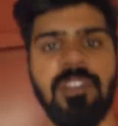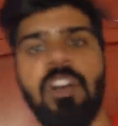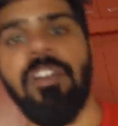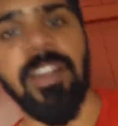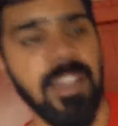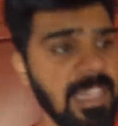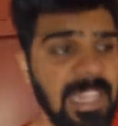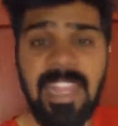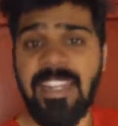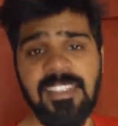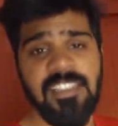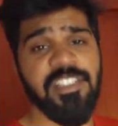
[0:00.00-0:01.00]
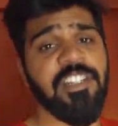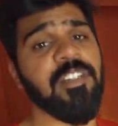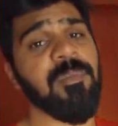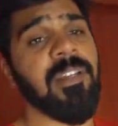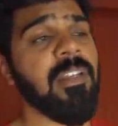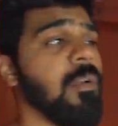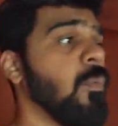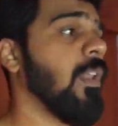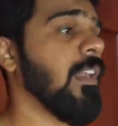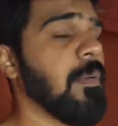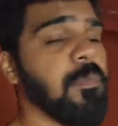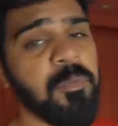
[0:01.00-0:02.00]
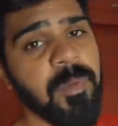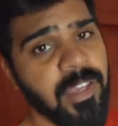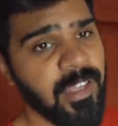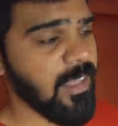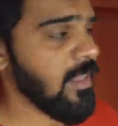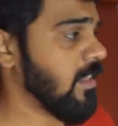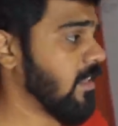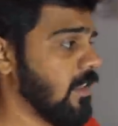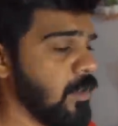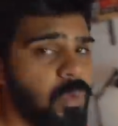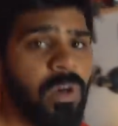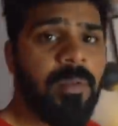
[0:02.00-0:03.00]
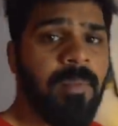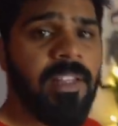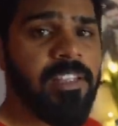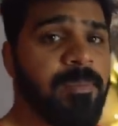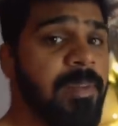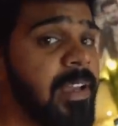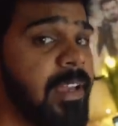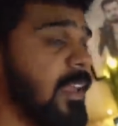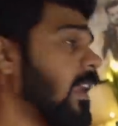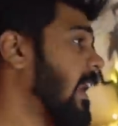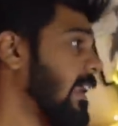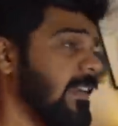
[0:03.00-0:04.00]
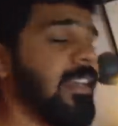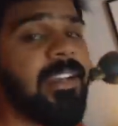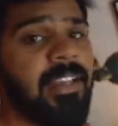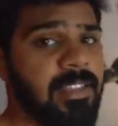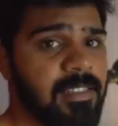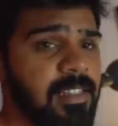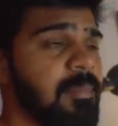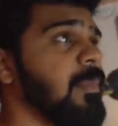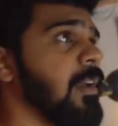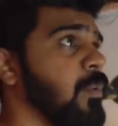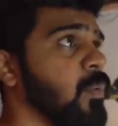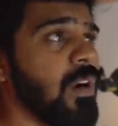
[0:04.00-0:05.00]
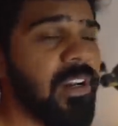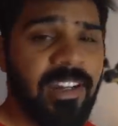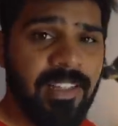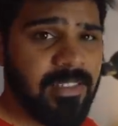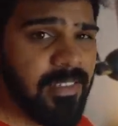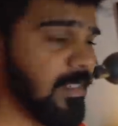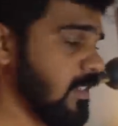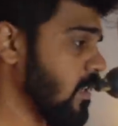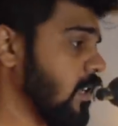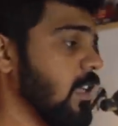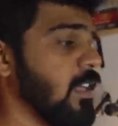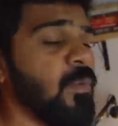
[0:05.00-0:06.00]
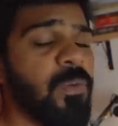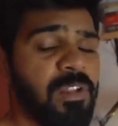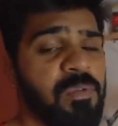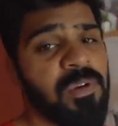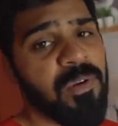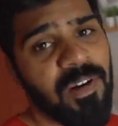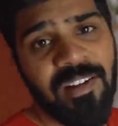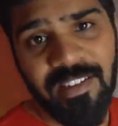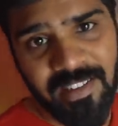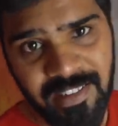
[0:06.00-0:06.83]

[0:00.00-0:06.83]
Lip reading: Alright, ladies and gentlemen, welcome to my workplace, my editing desk, my work desk, whatever you want to call it.